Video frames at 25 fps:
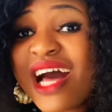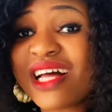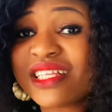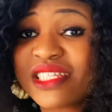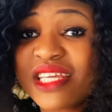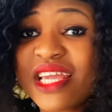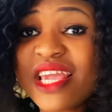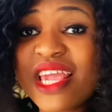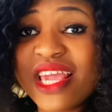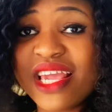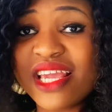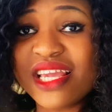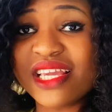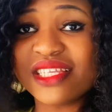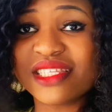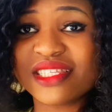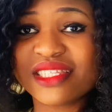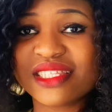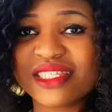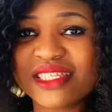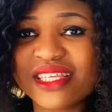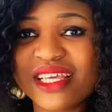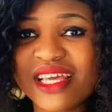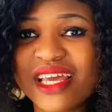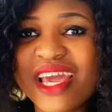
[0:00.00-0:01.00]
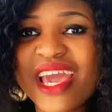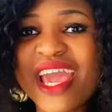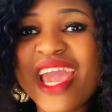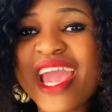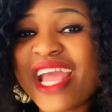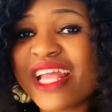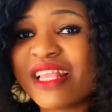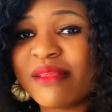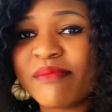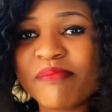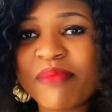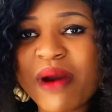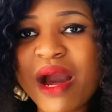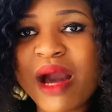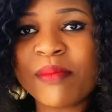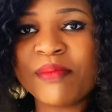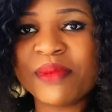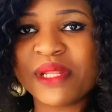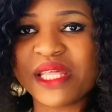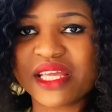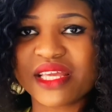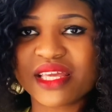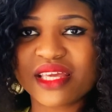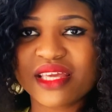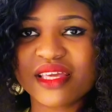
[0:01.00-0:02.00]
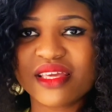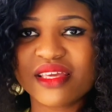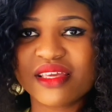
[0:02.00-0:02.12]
at ease in public.